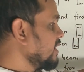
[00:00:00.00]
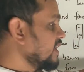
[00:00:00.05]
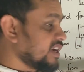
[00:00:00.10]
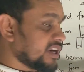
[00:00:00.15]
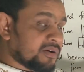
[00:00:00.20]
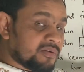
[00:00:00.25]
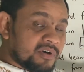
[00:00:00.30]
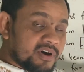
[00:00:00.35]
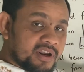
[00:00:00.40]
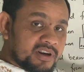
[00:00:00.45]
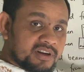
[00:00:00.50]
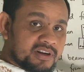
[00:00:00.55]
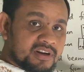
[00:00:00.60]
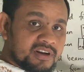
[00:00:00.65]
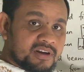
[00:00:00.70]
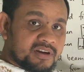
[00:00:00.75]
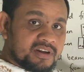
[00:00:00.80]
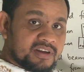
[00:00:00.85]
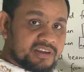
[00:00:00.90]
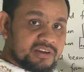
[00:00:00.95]
beta 1.
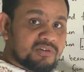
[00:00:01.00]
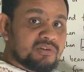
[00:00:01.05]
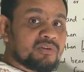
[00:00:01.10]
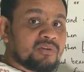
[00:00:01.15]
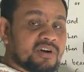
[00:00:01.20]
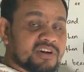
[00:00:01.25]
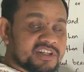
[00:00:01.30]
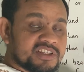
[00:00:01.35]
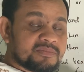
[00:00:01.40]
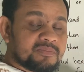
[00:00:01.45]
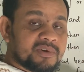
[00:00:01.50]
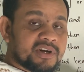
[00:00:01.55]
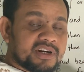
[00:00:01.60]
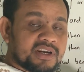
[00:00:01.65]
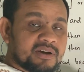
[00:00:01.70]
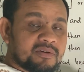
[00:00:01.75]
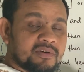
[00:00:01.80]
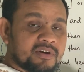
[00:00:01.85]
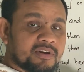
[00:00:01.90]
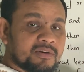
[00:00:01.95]
You know what is
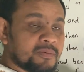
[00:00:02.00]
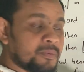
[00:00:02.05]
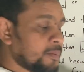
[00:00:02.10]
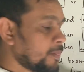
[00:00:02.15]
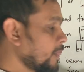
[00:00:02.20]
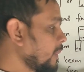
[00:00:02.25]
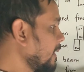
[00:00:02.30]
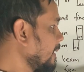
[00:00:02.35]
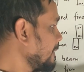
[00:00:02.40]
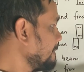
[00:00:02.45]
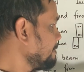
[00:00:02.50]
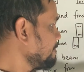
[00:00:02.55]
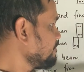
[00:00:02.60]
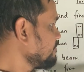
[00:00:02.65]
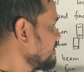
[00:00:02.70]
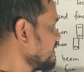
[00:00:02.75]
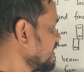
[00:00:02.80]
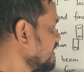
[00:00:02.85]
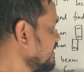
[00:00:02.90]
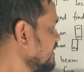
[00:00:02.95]
beta 1.
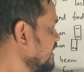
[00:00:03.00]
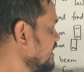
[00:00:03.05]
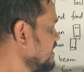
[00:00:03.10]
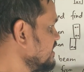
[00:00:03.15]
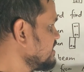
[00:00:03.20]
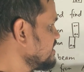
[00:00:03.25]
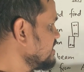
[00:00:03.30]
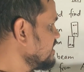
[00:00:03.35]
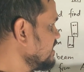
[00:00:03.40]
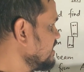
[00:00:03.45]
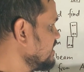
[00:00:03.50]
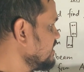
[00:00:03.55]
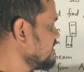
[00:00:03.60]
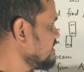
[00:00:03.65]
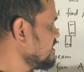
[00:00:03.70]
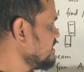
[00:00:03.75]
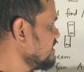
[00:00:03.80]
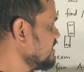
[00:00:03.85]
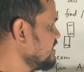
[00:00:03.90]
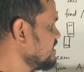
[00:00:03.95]
Then C
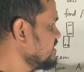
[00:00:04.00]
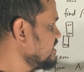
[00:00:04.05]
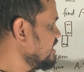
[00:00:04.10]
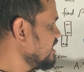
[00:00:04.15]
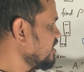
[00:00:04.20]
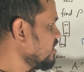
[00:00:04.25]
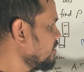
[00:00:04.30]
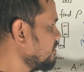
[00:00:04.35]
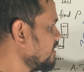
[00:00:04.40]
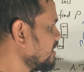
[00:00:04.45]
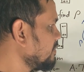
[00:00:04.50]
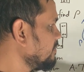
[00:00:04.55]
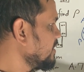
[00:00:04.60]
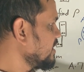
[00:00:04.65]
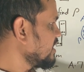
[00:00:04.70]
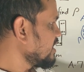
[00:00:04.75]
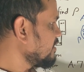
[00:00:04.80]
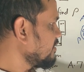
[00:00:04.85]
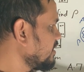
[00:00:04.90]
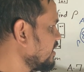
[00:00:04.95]
is A over
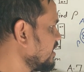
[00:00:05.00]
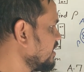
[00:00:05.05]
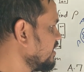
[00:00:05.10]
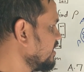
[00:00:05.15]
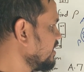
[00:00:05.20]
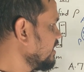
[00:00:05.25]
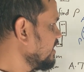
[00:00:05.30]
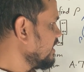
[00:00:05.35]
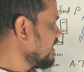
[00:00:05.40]
beta 1.